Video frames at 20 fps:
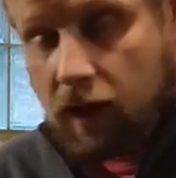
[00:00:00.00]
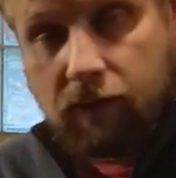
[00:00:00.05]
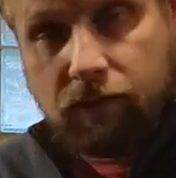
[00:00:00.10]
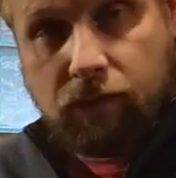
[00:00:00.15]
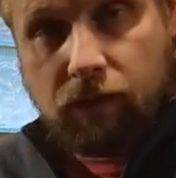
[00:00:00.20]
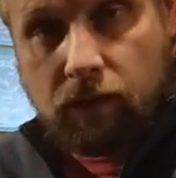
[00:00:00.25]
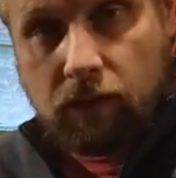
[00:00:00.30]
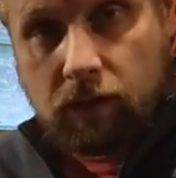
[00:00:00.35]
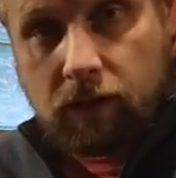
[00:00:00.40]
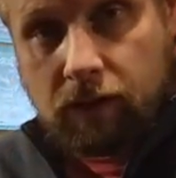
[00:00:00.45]

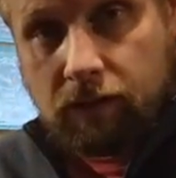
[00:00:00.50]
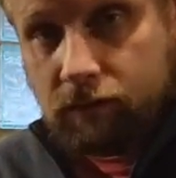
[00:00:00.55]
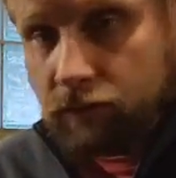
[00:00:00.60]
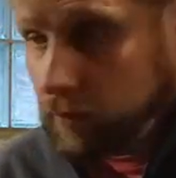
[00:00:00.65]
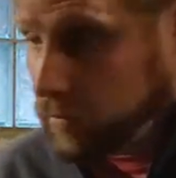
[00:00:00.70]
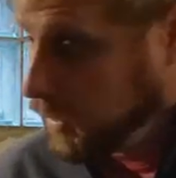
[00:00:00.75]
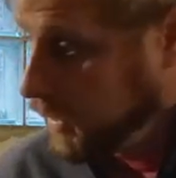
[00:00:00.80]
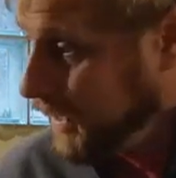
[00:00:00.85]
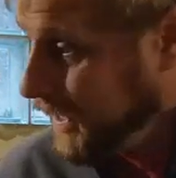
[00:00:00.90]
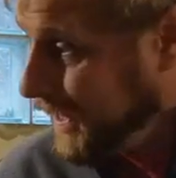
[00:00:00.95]
if you're
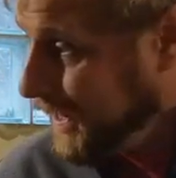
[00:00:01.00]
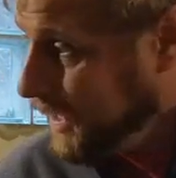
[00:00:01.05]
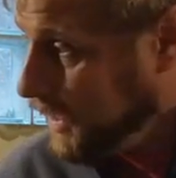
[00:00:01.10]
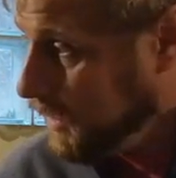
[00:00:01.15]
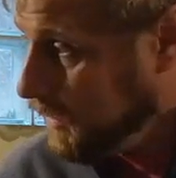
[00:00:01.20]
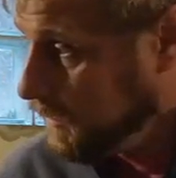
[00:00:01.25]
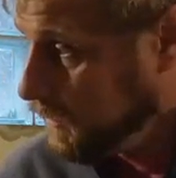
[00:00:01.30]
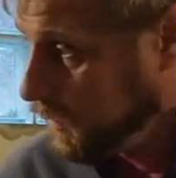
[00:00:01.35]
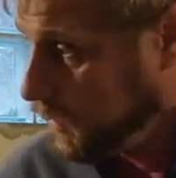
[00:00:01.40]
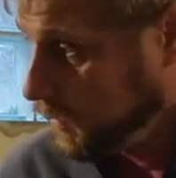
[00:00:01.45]
looking for an
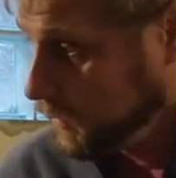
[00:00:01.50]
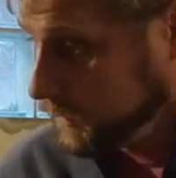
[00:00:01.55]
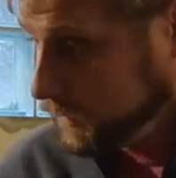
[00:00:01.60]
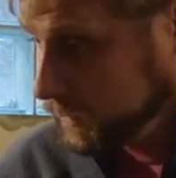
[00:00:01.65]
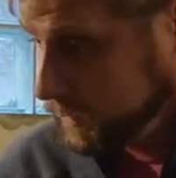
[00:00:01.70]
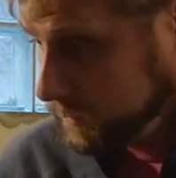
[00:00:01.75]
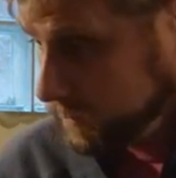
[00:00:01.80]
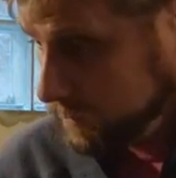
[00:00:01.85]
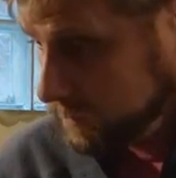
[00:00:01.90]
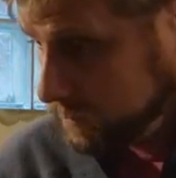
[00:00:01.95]
80
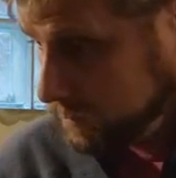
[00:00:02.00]
volt